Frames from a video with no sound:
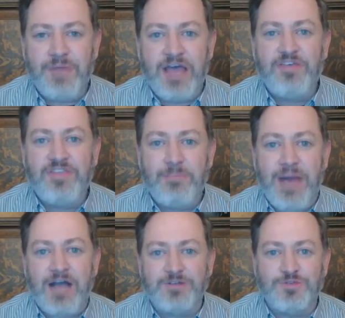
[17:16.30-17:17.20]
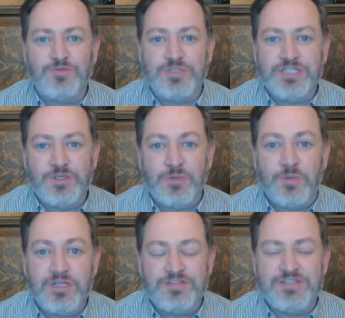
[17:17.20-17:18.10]
thought that box was really
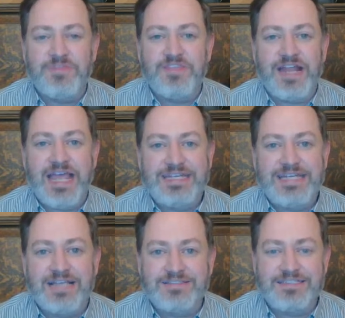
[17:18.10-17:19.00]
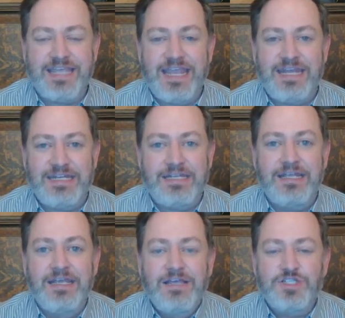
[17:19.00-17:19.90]
cool and something that I had not seen
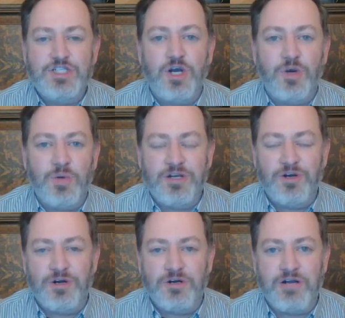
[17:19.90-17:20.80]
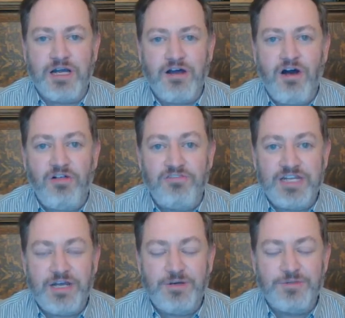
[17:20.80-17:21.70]
Katie show in her haul
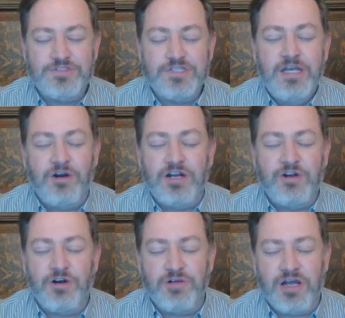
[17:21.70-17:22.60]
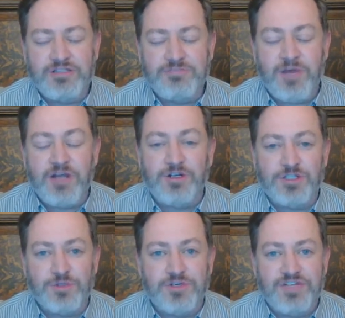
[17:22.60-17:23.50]
videos or in her bunker
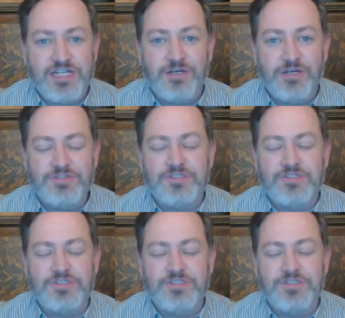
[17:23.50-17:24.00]
tour videos.